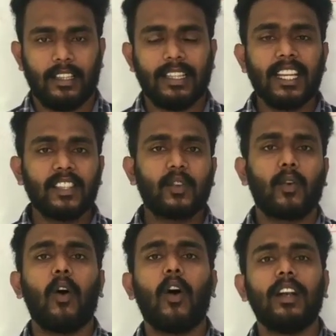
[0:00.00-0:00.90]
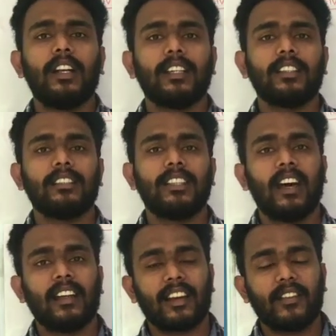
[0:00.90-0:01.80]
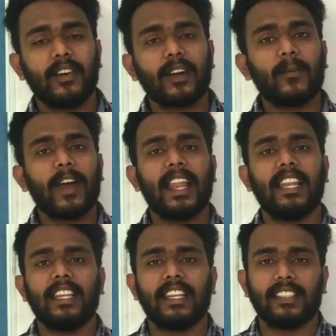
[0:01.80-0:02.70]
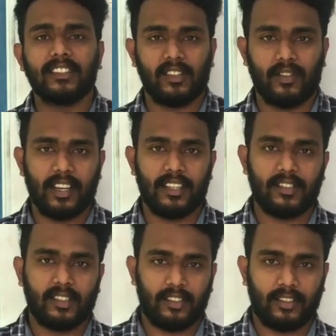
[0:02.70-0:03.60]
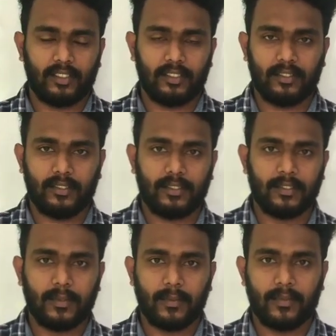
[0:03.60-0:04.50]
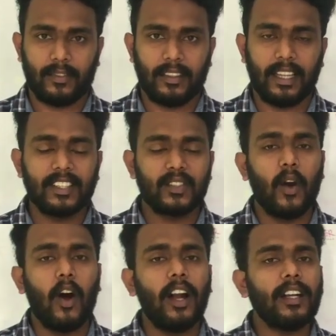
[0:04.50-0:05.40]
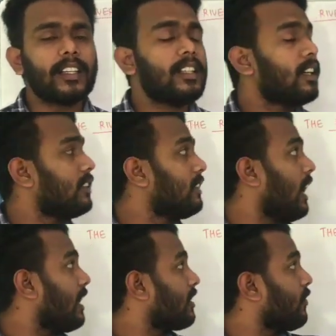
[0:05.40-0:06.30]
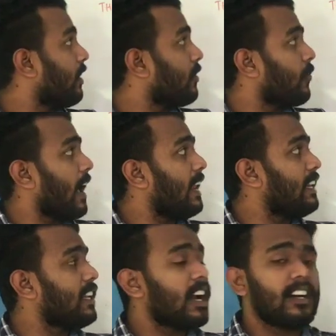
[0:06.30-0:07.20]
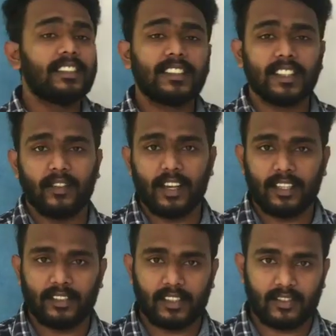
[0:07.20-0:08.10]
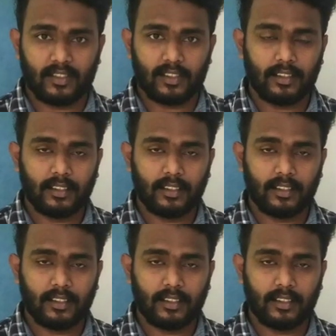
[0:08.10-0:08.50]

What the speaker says: that is called the River Valley Civilization. That is called the River Valley Civilization.